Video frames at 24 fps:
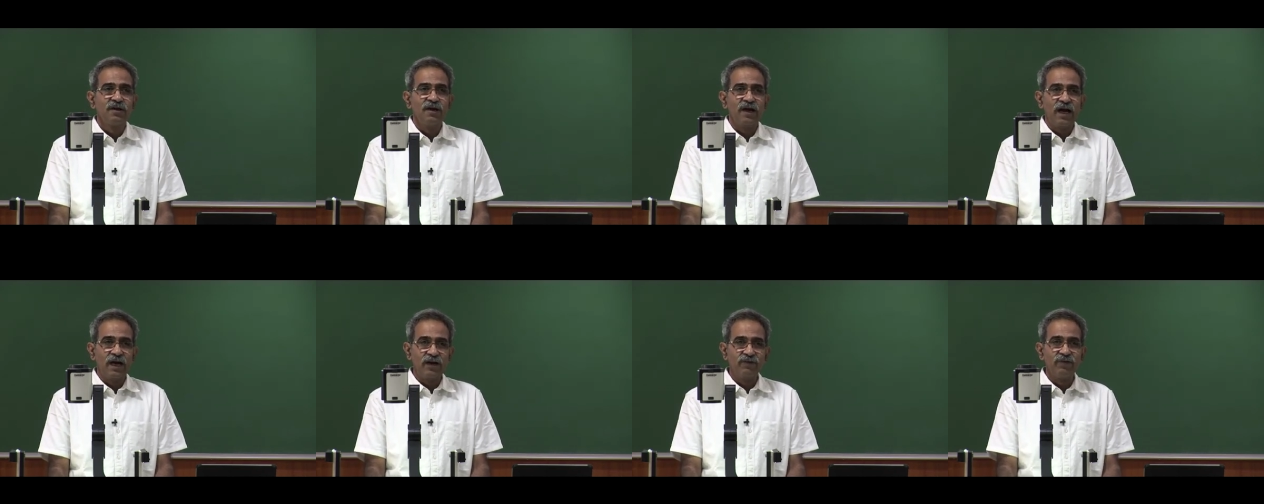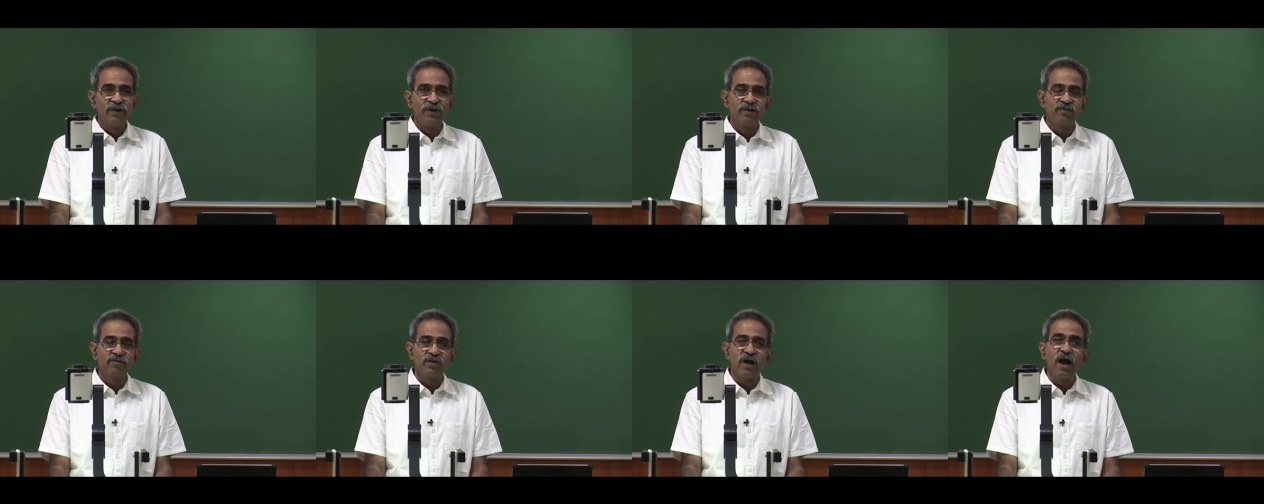and
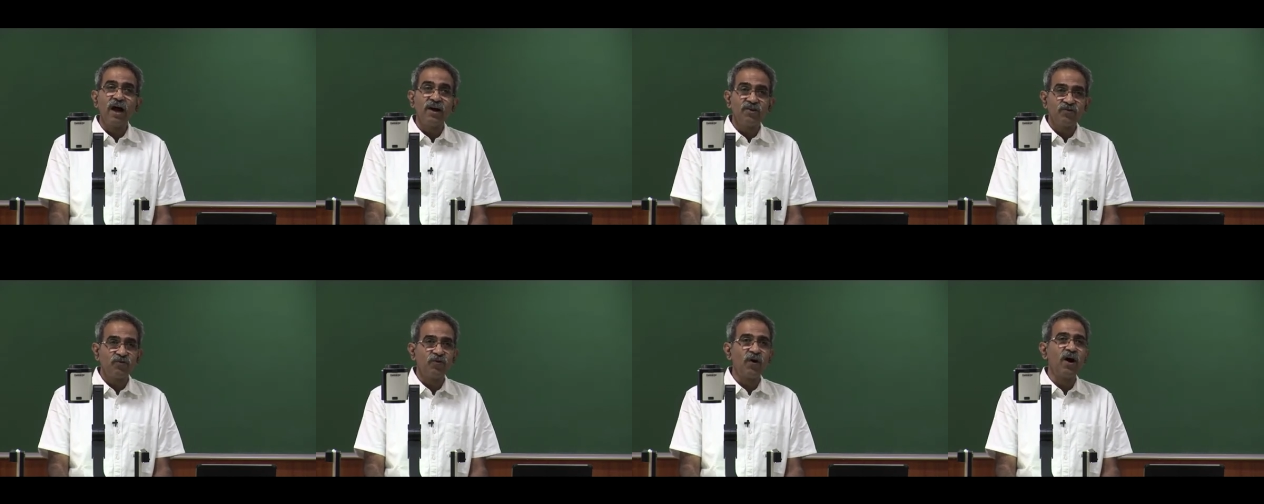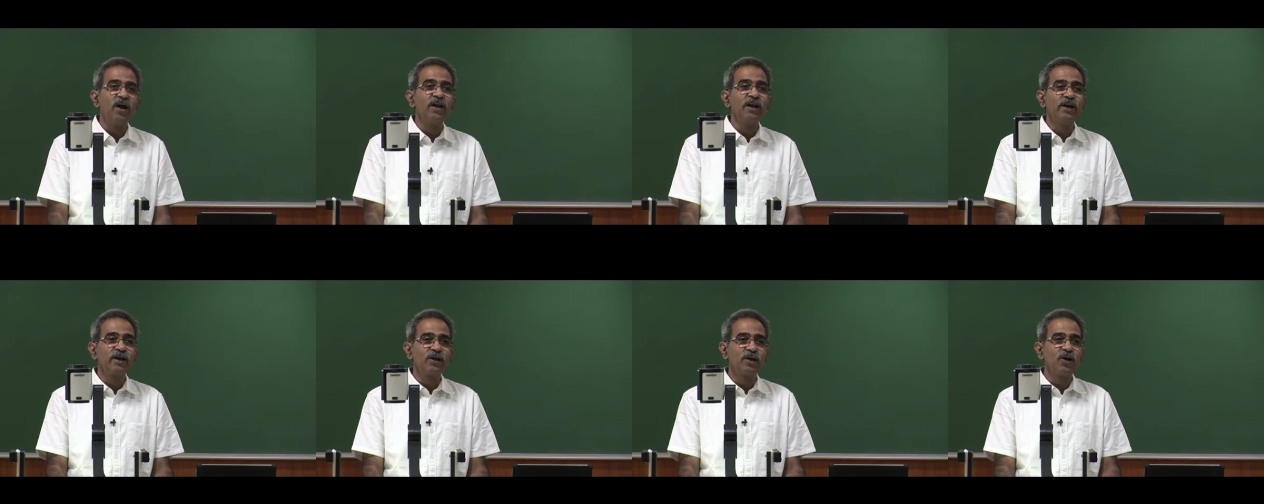when it starts
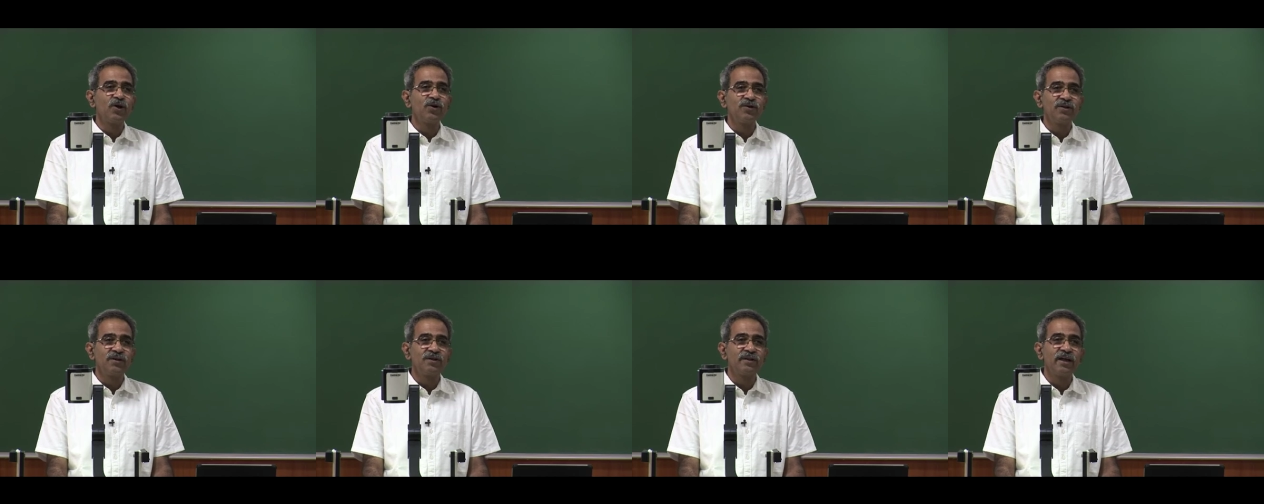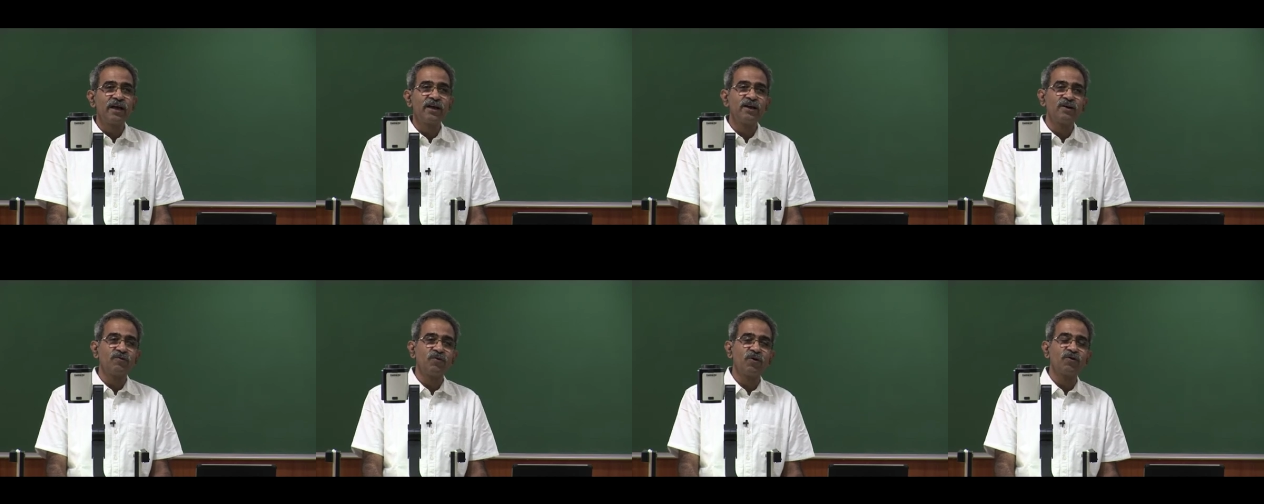falling down,
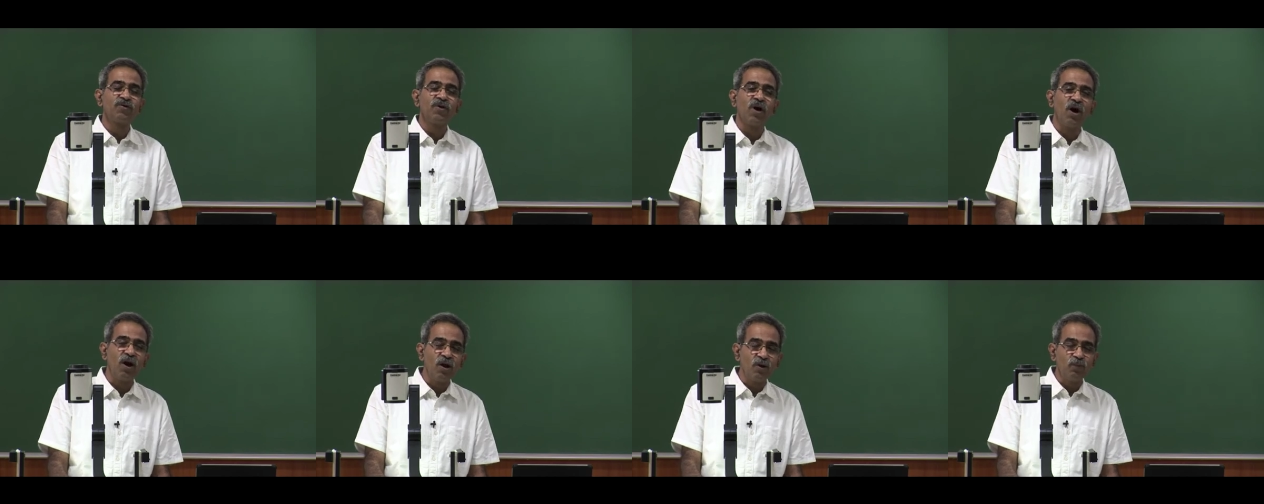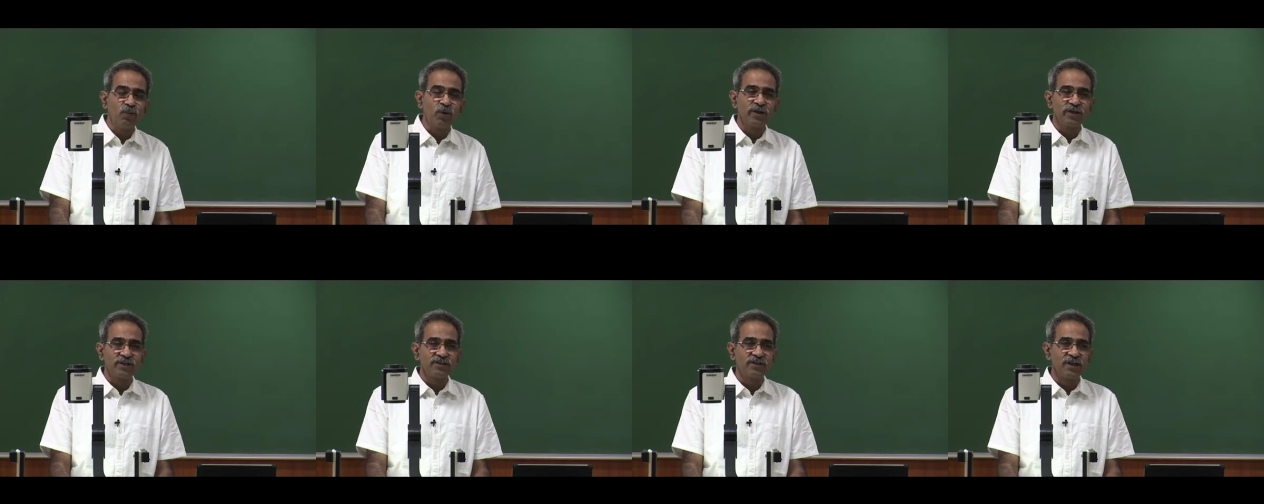there it was all
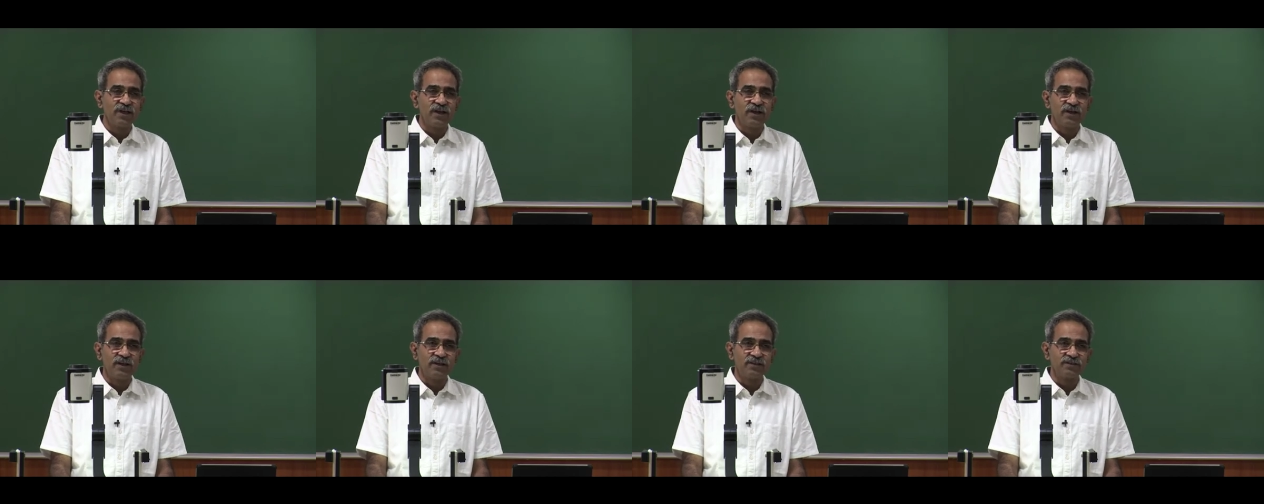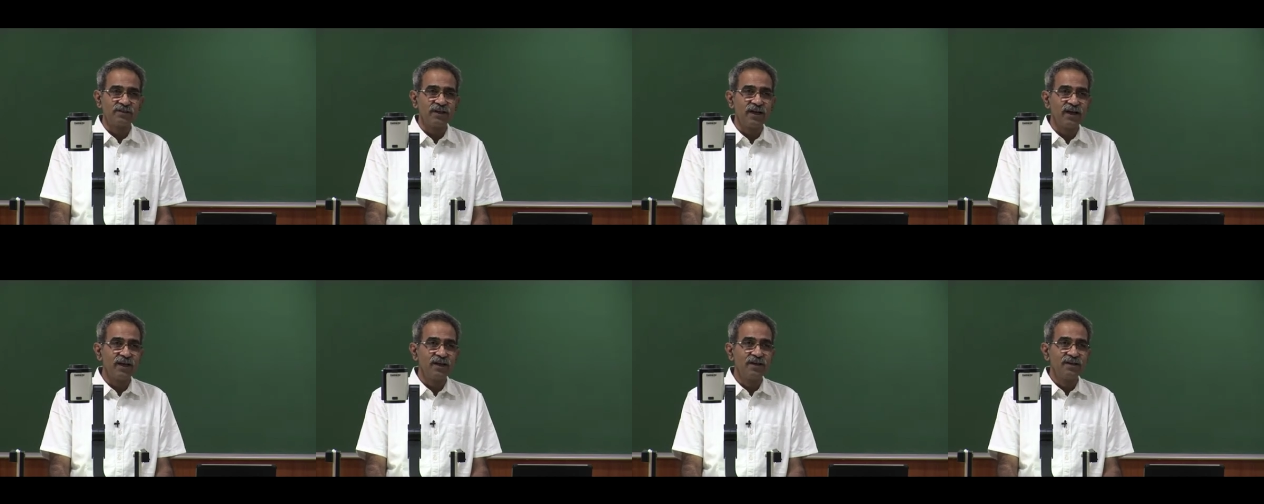potential
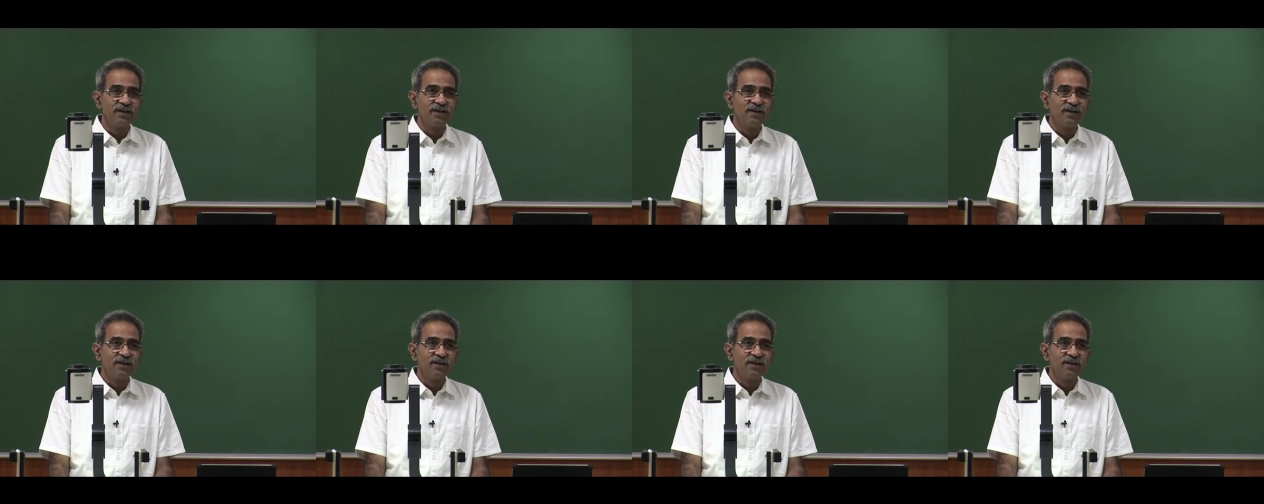energy,